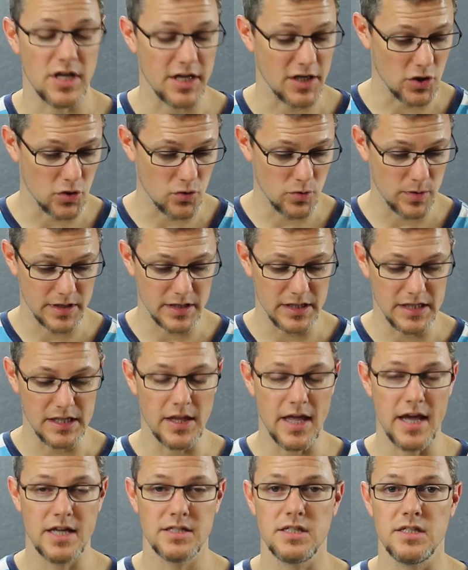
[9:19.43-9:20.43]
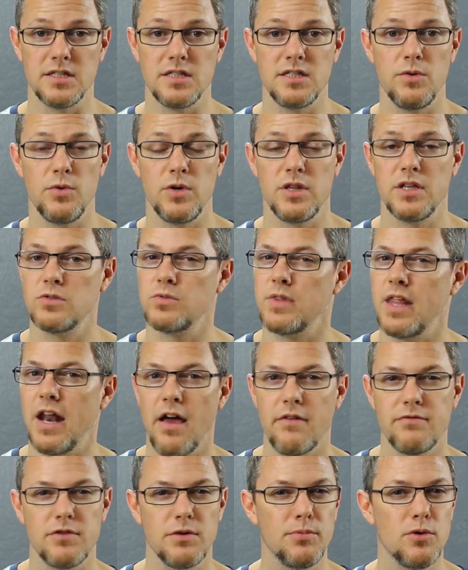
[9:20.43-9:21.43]
I could quickly glance and see what it is
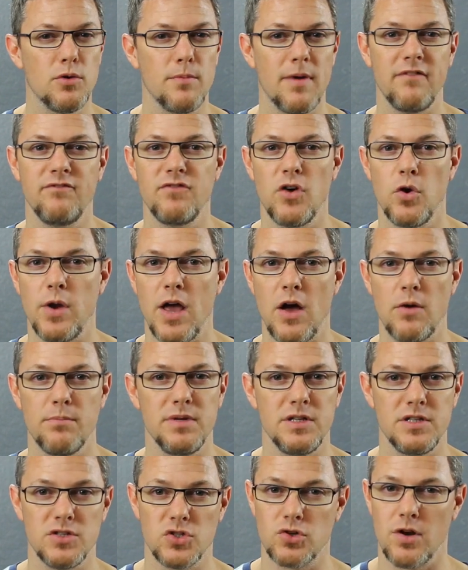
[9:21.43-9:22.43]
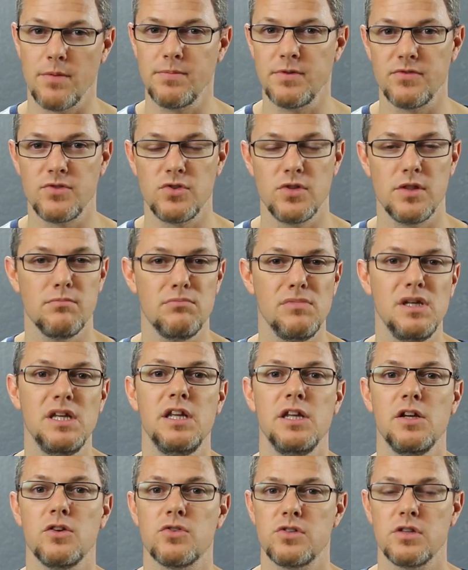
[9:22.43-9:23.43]
without having to pull my phone out and be disruptive to the
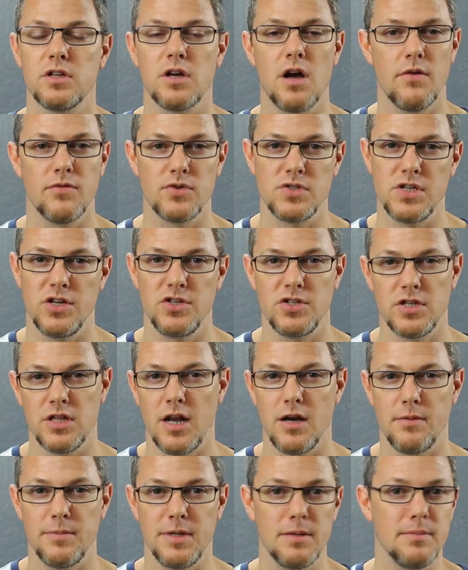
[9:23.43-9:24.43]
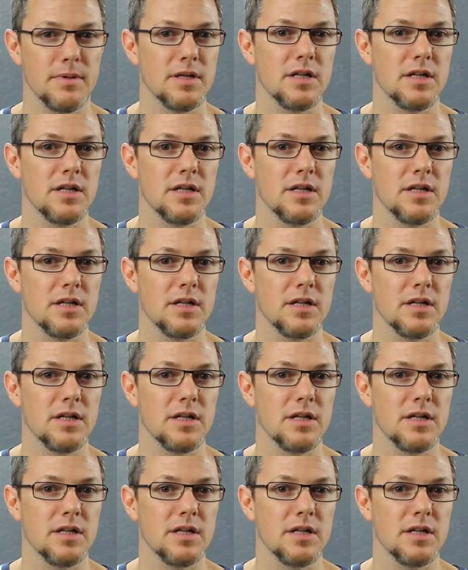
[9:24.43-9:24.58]
meeting or to the conversation that I'm in the